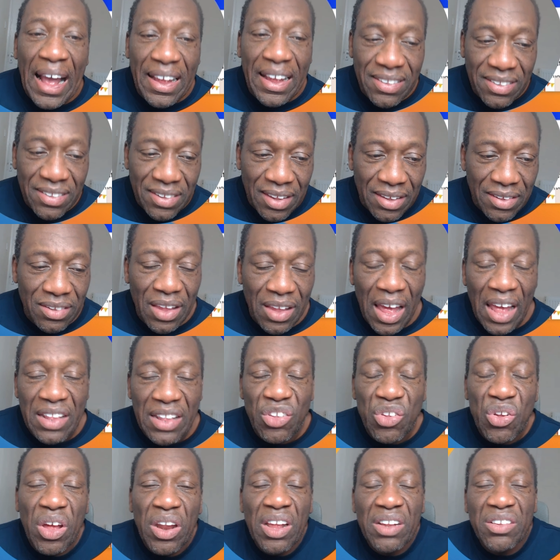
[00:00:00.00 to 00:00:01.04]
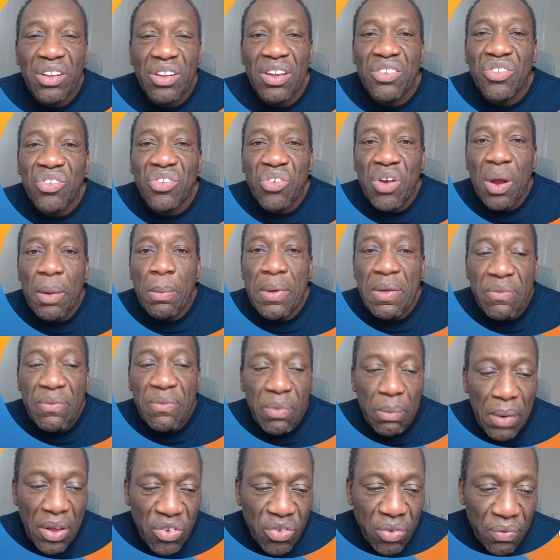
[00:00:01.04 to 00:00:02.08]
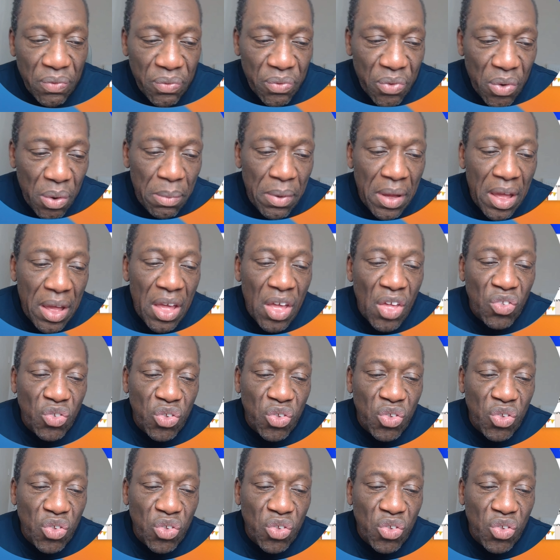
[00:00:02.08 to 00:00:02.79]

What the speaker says: access and you can actually scrape information from.